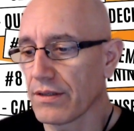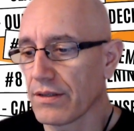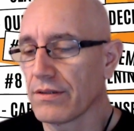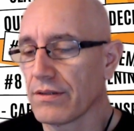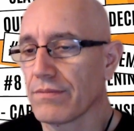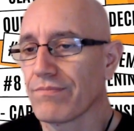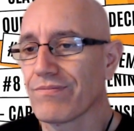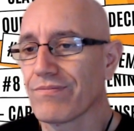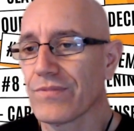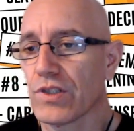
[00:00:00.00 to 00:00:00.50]

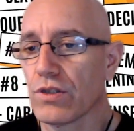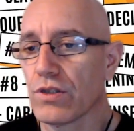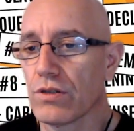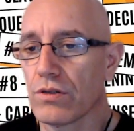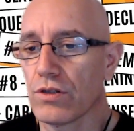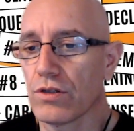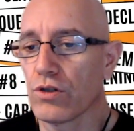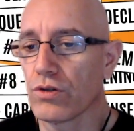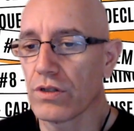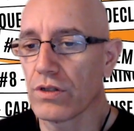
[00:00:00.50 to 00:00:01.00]

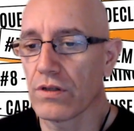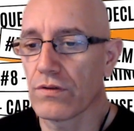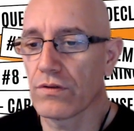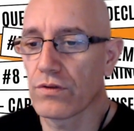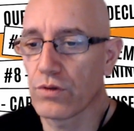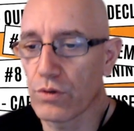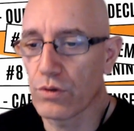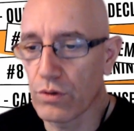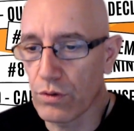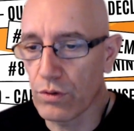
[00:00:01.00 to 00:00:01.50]
no need
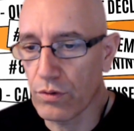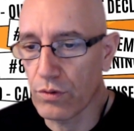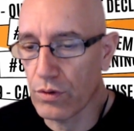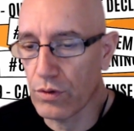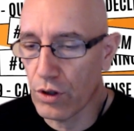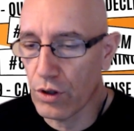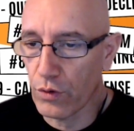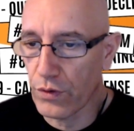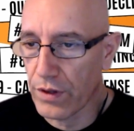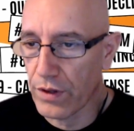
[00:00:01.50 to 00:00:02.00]
to
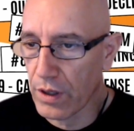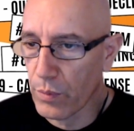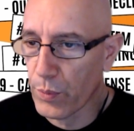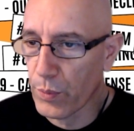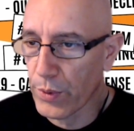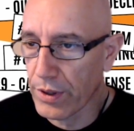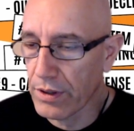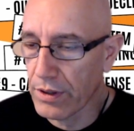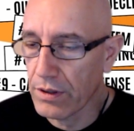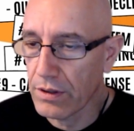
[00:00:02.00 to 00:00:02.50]
go
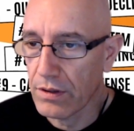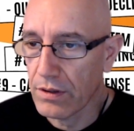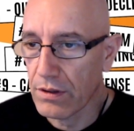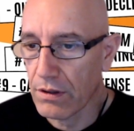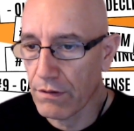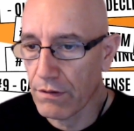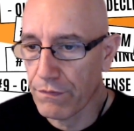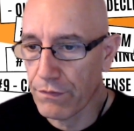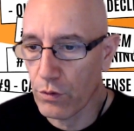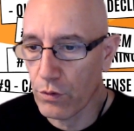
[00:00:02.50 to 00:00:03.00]
deeper.
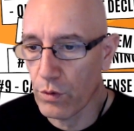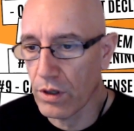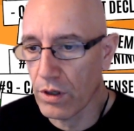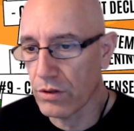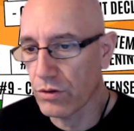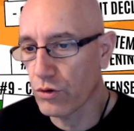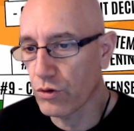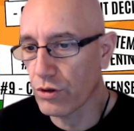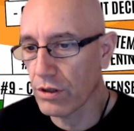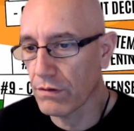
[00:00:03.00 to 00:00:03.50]
If you want to
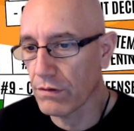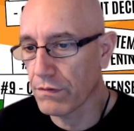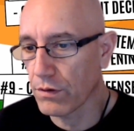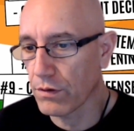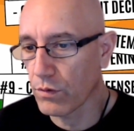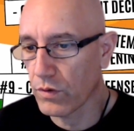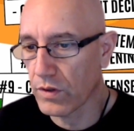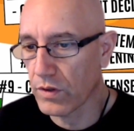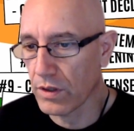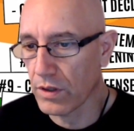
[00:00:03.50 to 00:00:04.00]
review
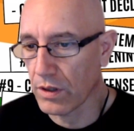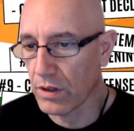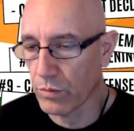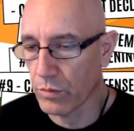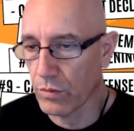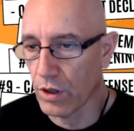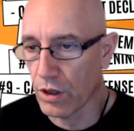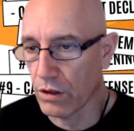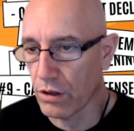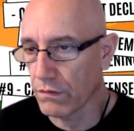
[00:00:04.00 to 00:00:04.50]
some
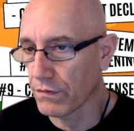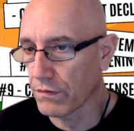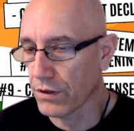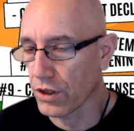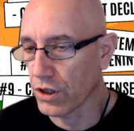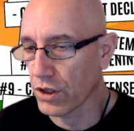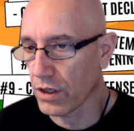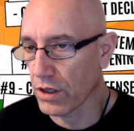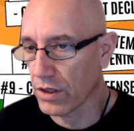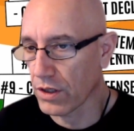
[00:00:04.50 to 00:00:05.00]
more
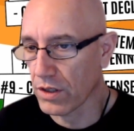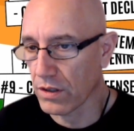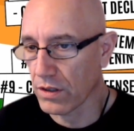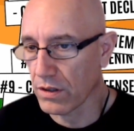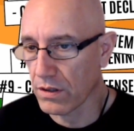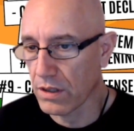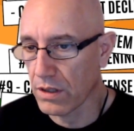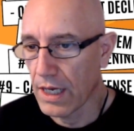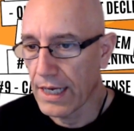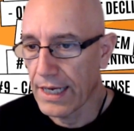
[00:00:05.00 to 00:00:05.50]

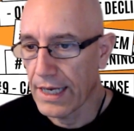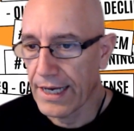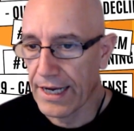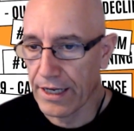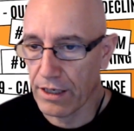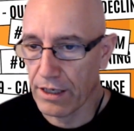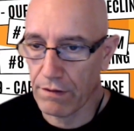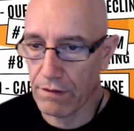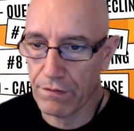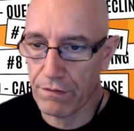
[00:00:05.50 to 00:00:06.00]
variations, I
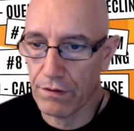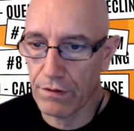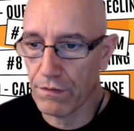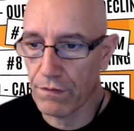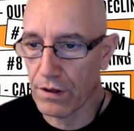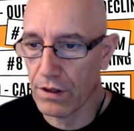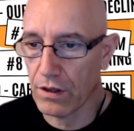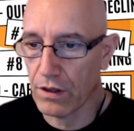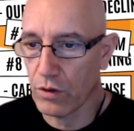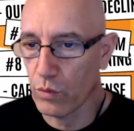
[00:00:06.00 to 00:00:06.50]
have the
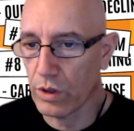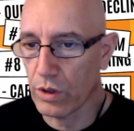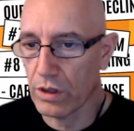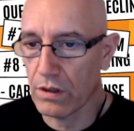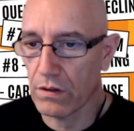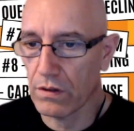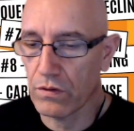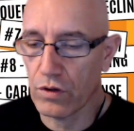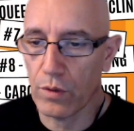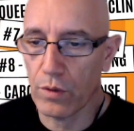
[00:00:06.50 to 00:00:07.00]
video with the
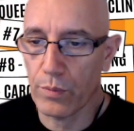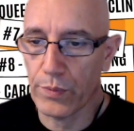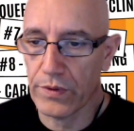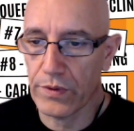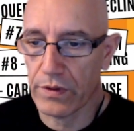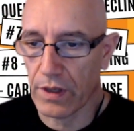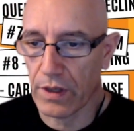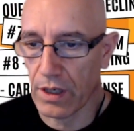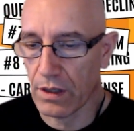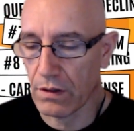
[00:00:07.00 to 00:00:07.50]
top
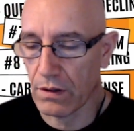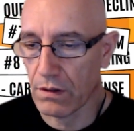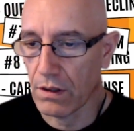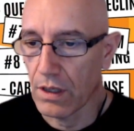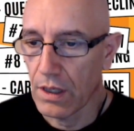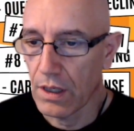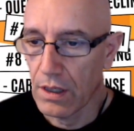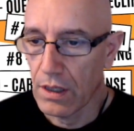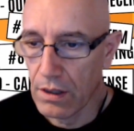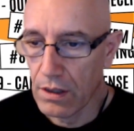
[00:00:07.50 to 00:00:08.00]
10
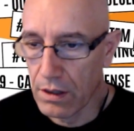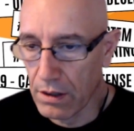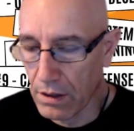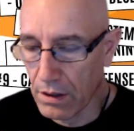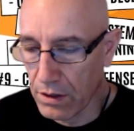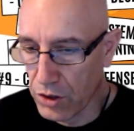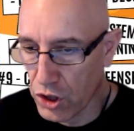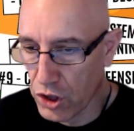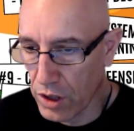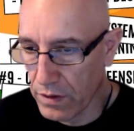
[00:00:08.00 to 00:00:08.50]

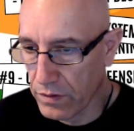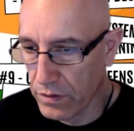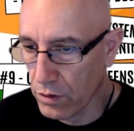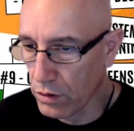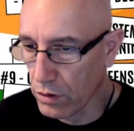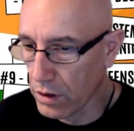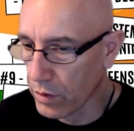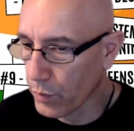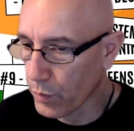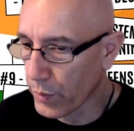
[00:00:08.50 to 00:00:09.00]
Chess
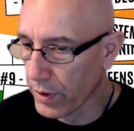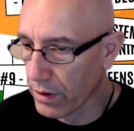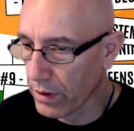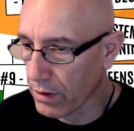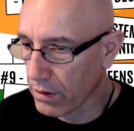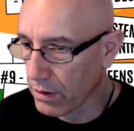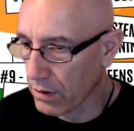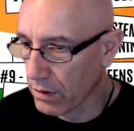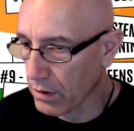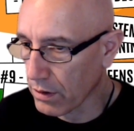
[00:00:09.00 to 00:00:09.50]
Olympiad
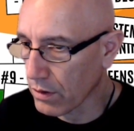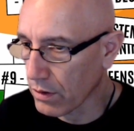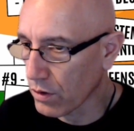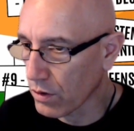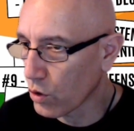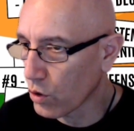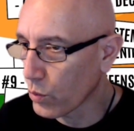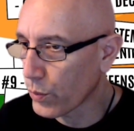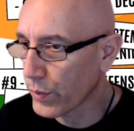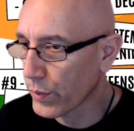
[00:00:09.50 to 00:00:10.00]

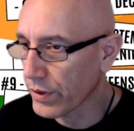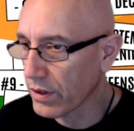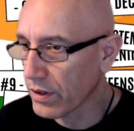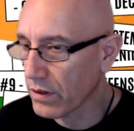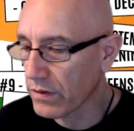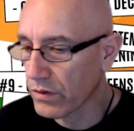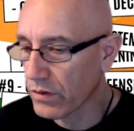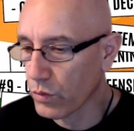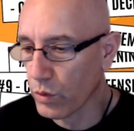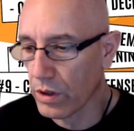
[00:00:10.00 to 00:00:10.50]

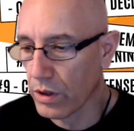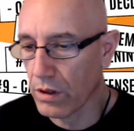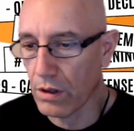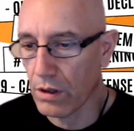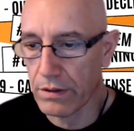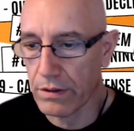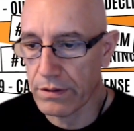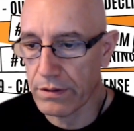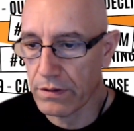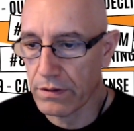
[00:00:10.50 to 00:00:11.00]
openings with all
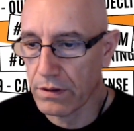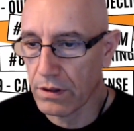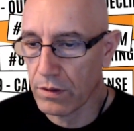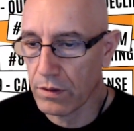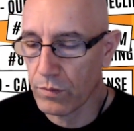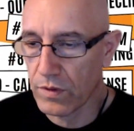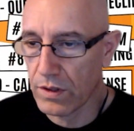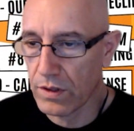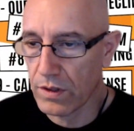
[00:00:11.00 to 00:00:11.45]
the teams.